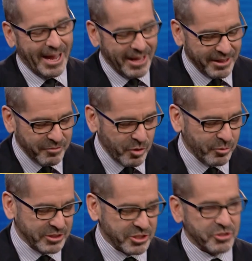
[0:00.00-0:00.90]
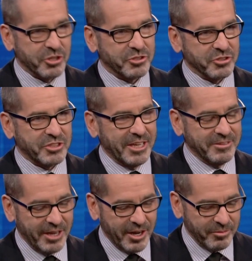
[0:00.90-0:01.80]
I love what Winston Churchill
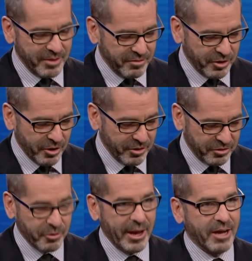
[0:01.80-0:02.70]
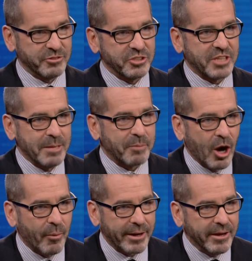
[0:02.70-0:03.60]
said. You know, if you're going through hell, just keep
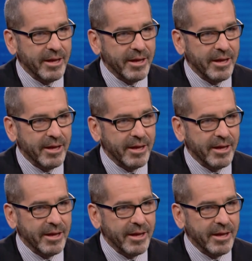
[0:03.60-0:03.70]
going.